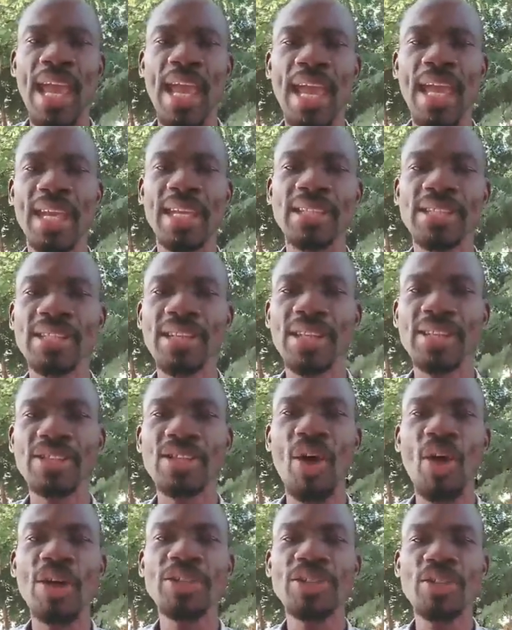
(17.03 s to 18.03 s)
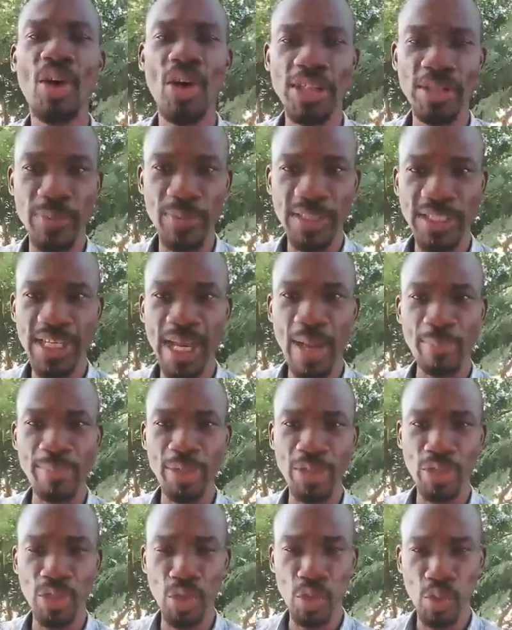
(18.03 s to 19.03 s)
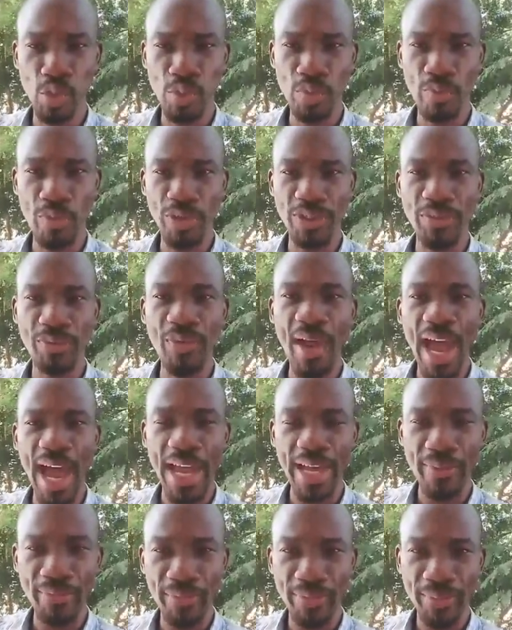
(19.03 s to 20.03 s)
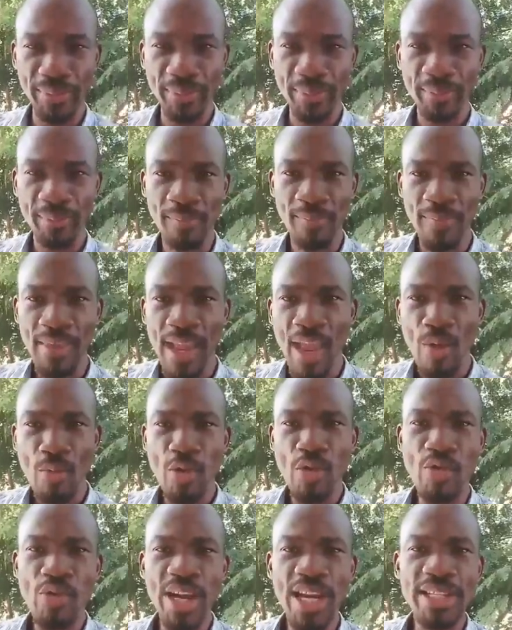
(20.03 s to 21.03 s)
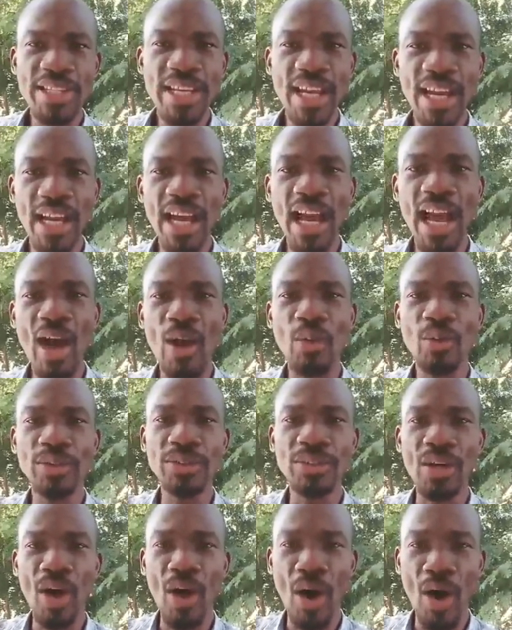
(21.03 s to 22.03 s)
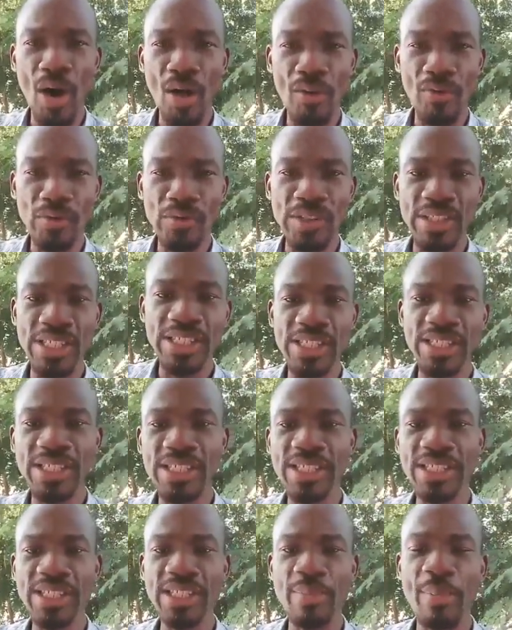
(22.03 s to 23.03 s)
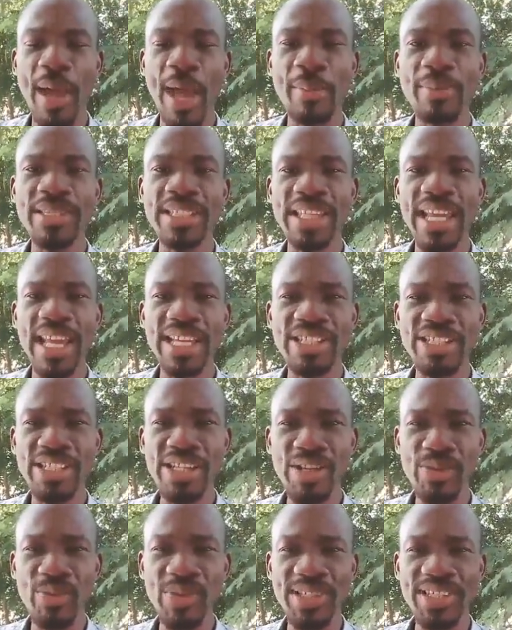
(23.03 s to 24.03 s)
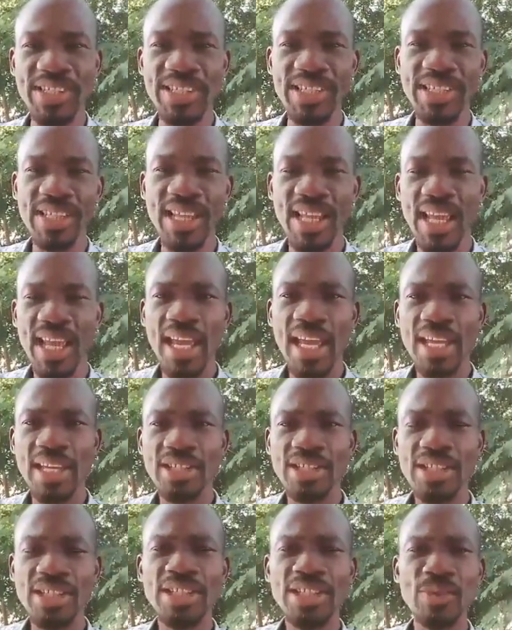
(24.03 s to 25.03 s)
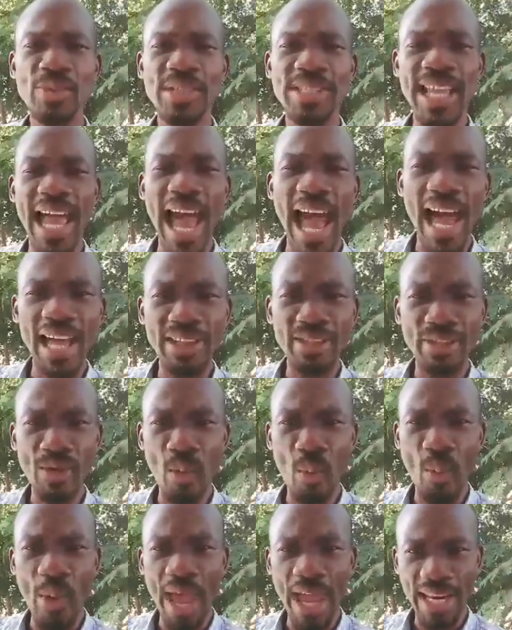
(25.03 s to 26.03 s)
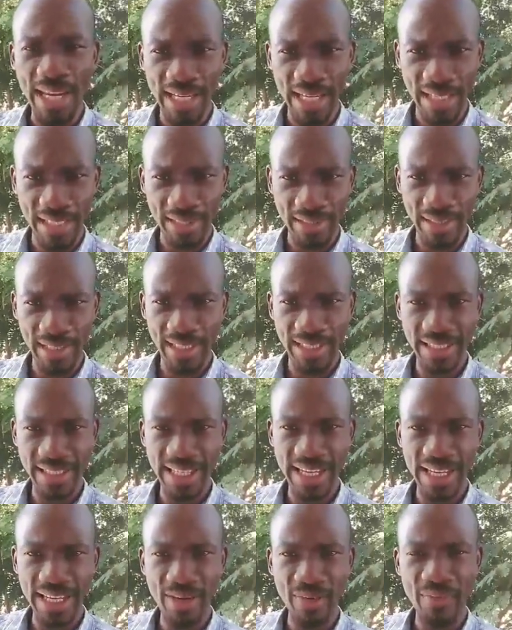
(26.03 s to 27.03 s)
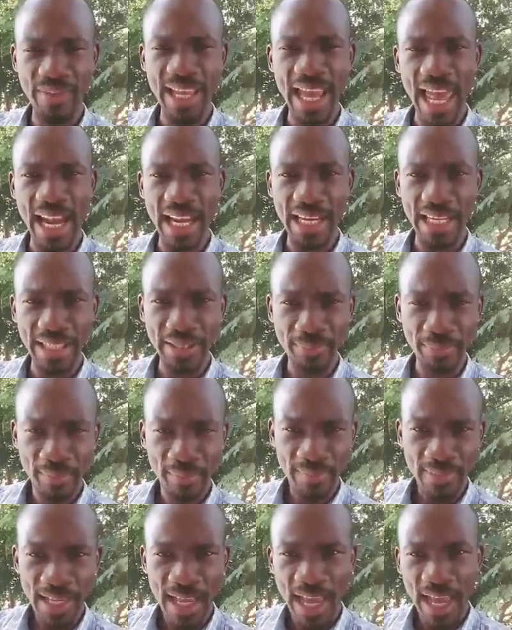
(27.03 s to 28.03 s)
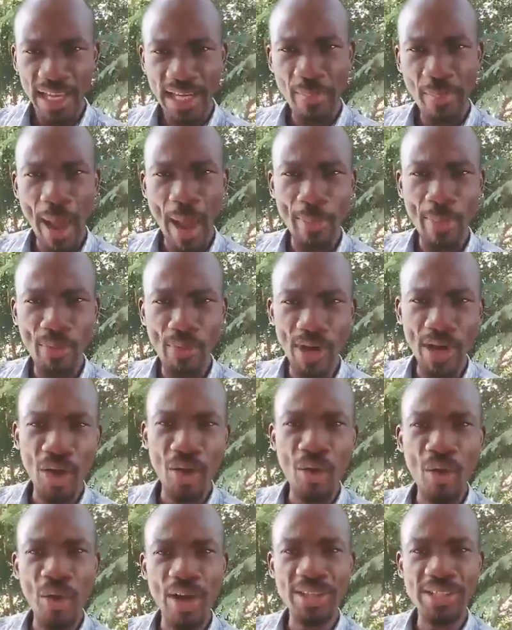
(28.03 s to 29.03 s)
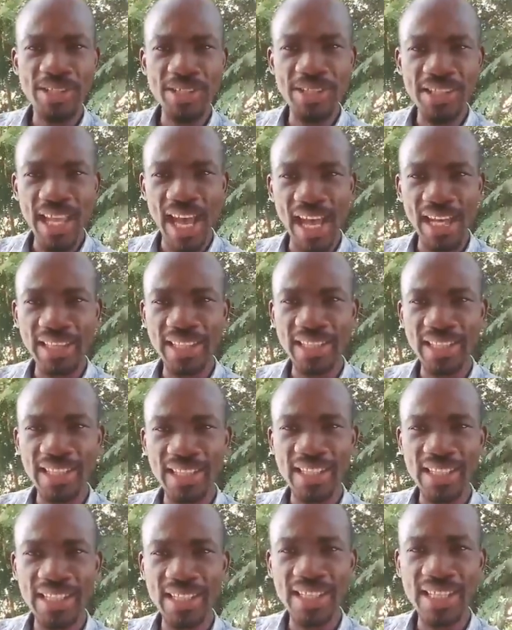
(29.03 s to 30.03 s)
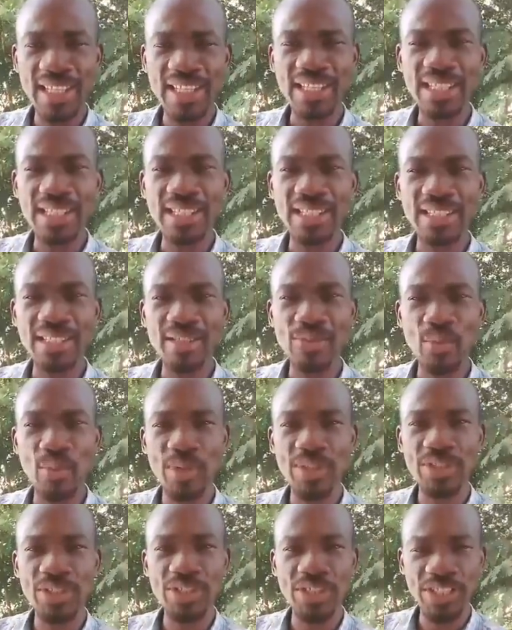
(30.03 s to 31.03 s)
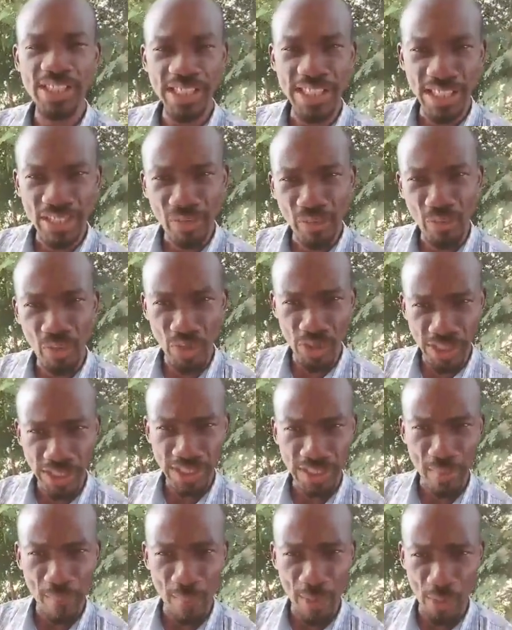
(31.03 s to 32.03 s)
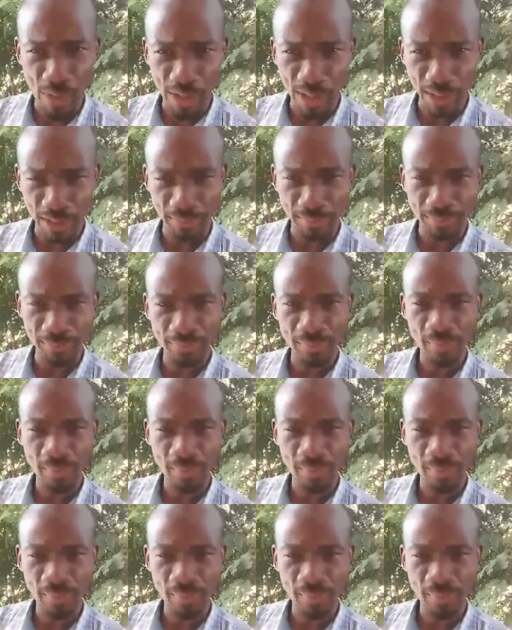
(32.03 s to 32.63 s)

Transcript: In St. John's Gospel, chapter 2, verse 5, we read the account of Jesus. The Bible says Jesus was at the wedding in Cana of Galilee. And the Bible records that this was Jesus' first miracle.